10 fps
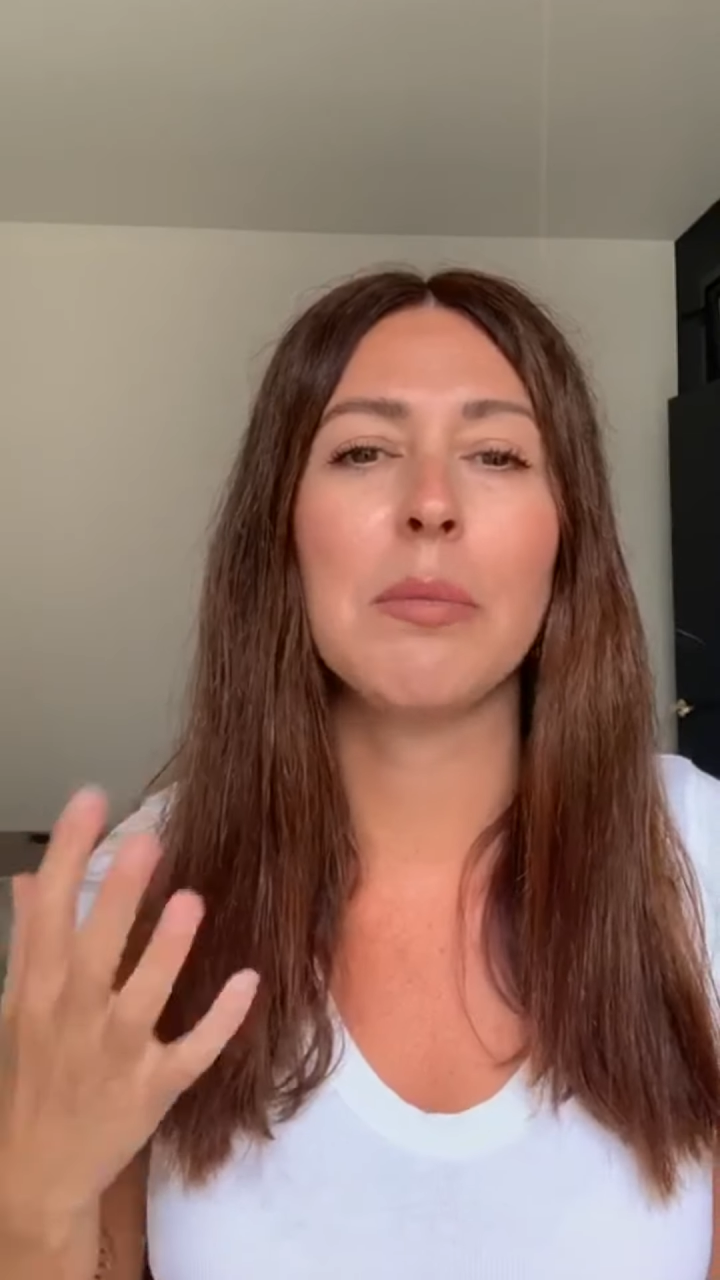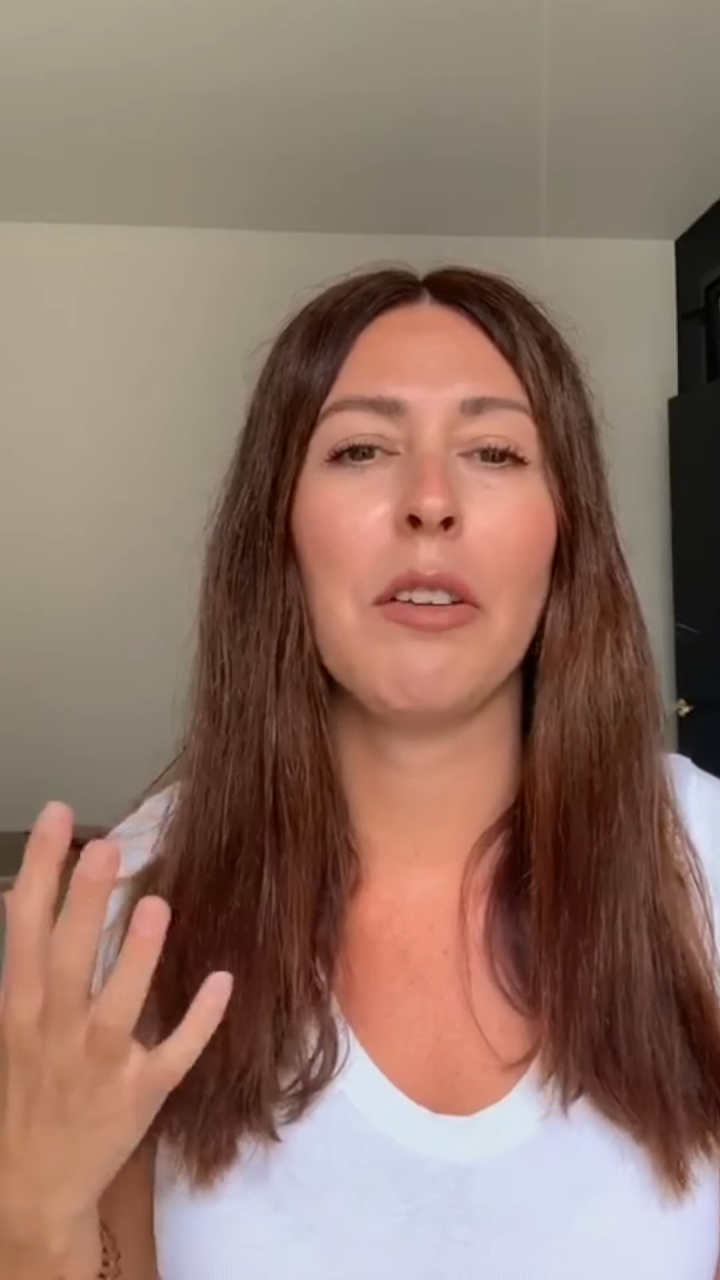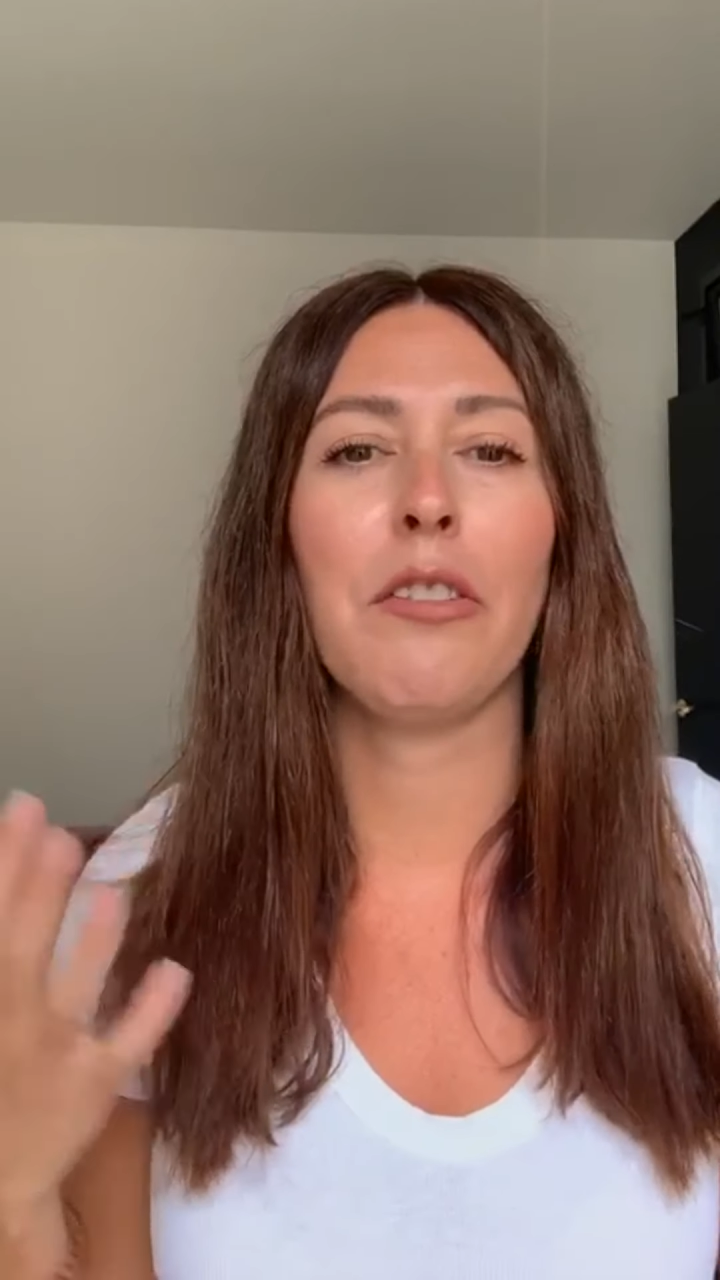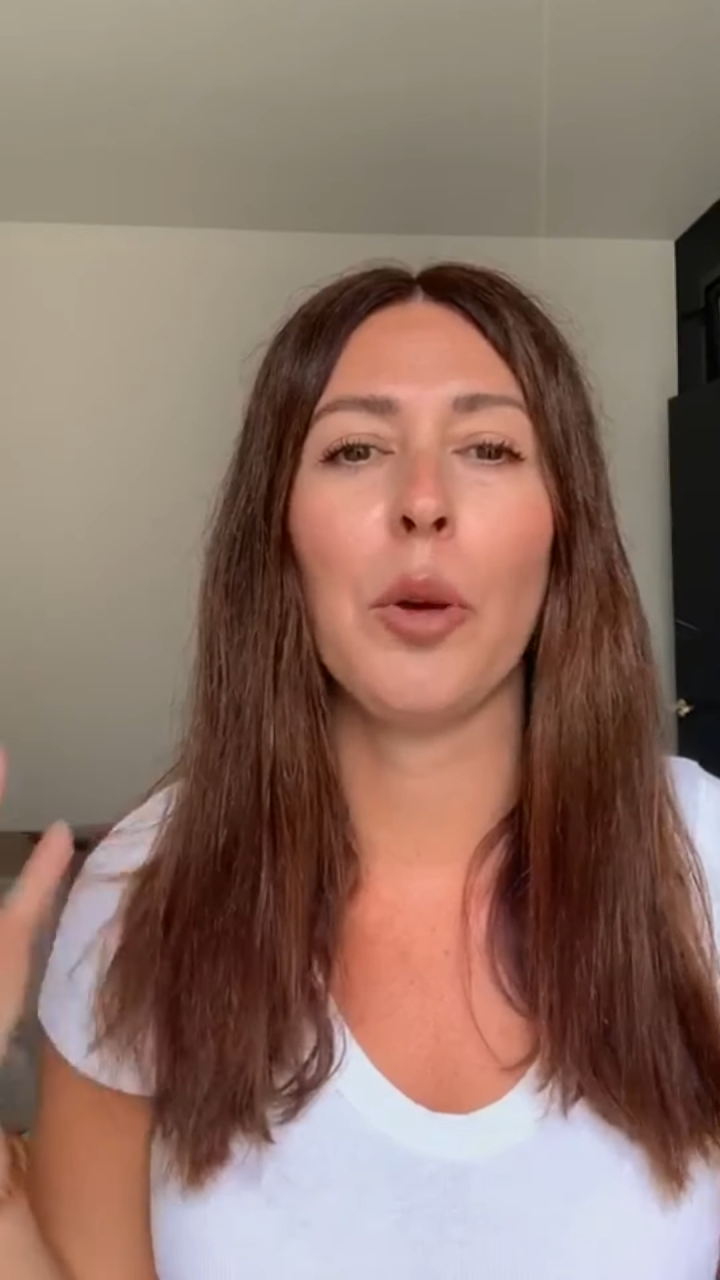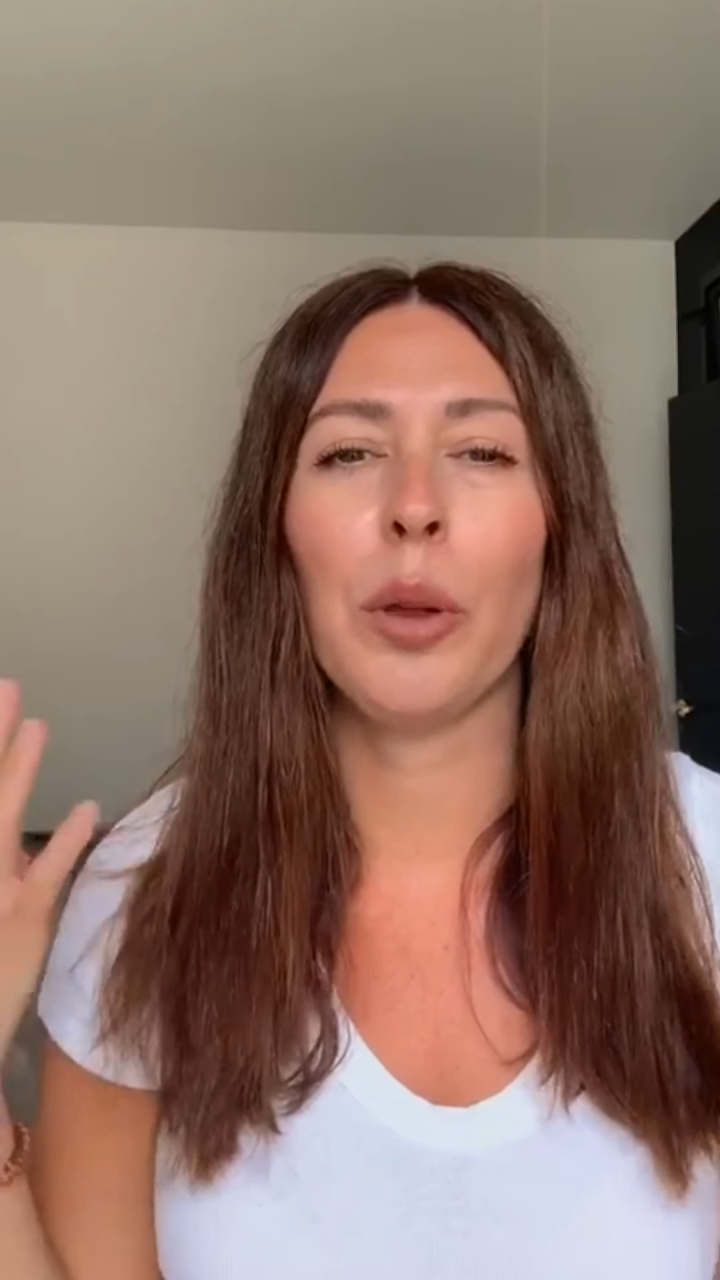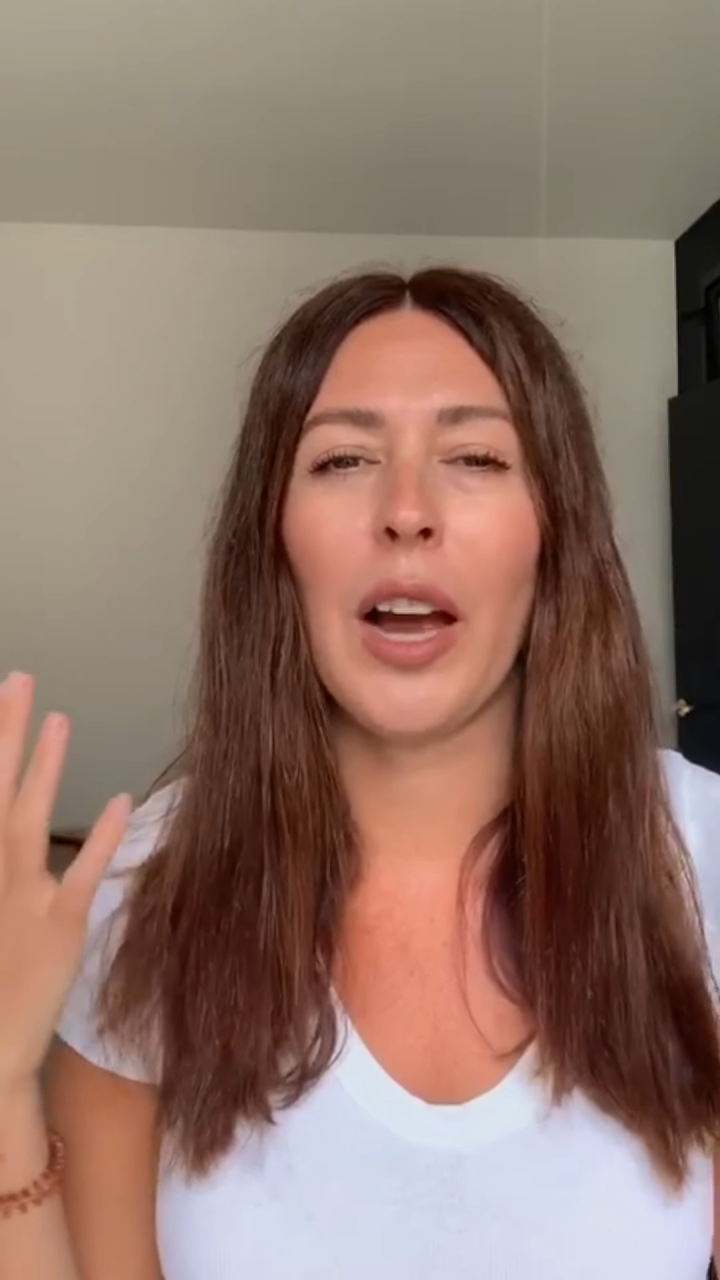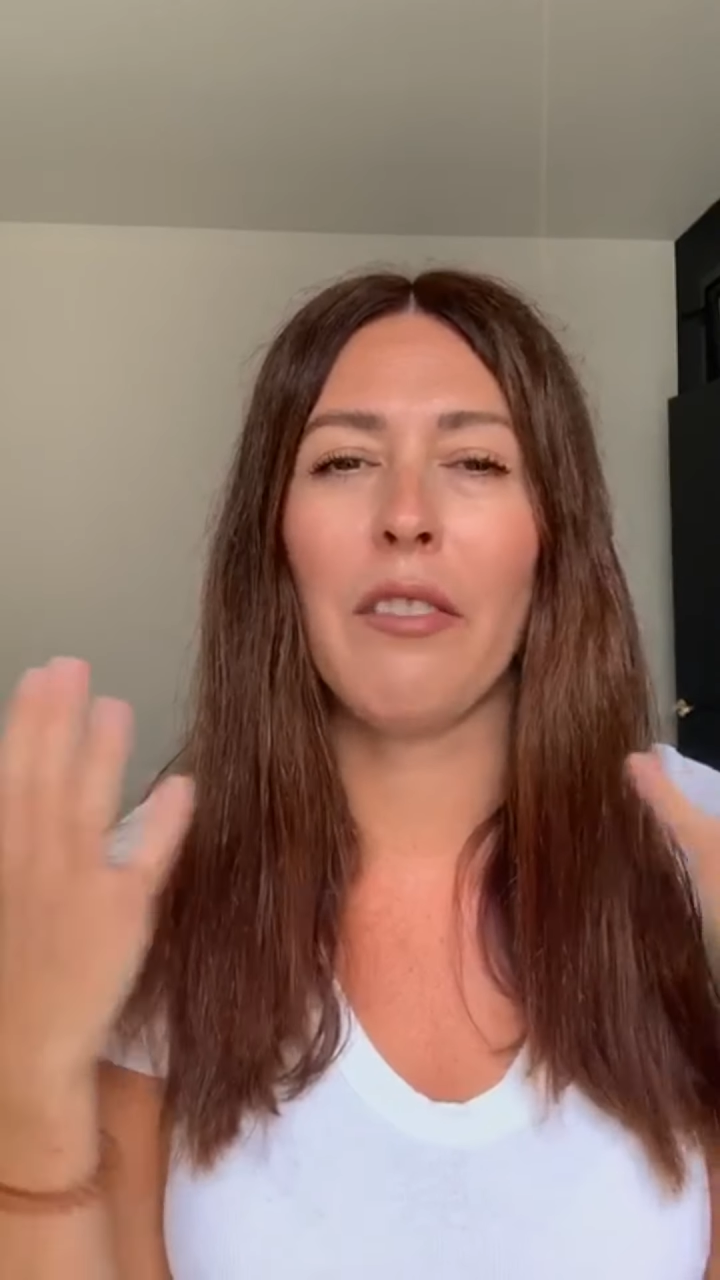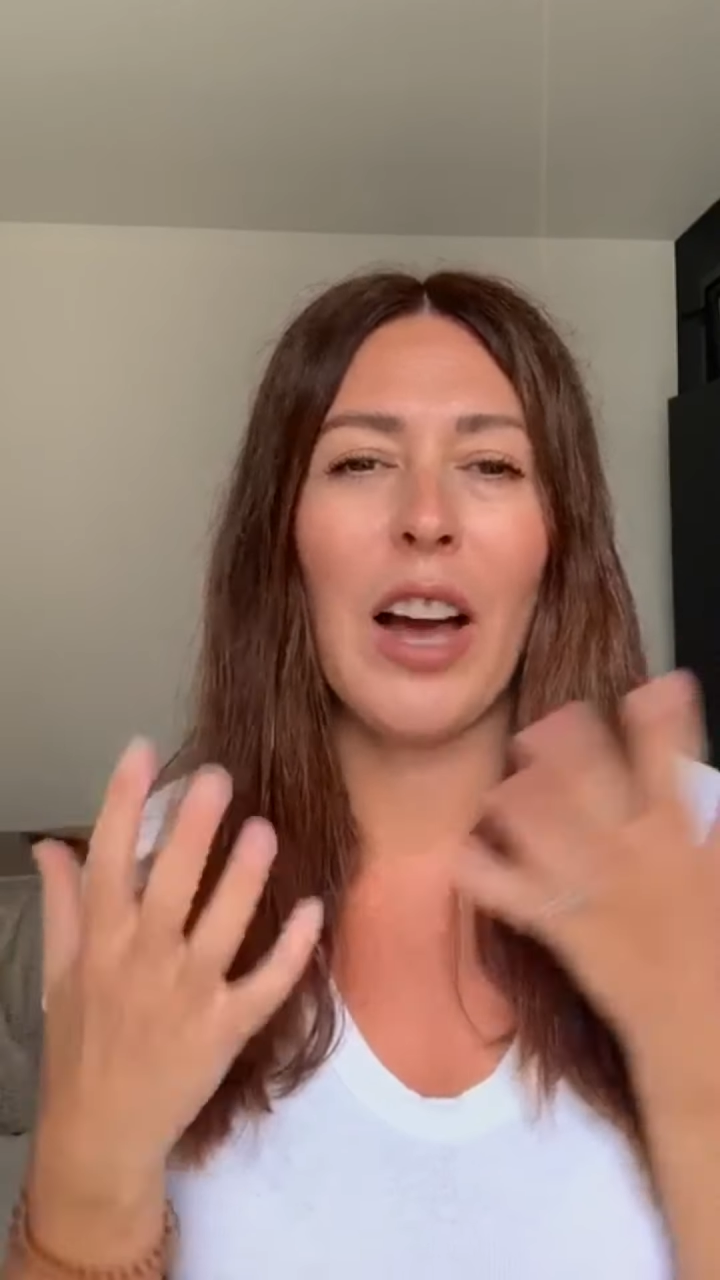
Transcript: me feel like I've